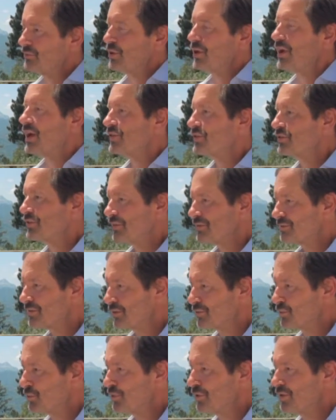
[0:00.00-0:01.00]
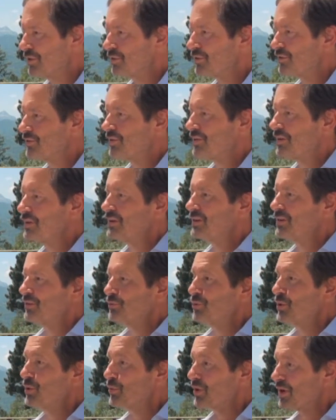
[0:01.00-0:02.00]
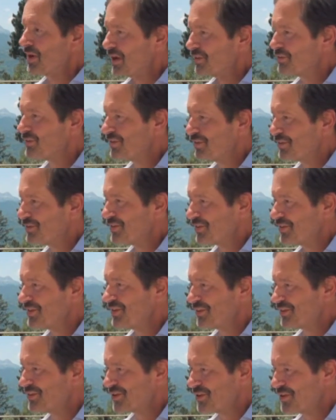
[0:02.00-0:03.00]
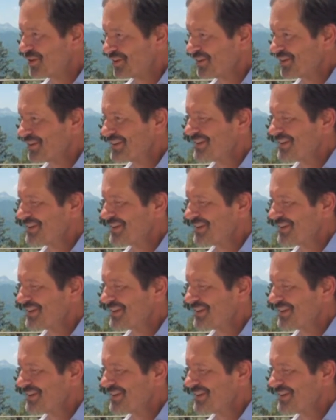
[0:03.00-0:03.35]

Well, actually, the truth is, we were asked to start this journal.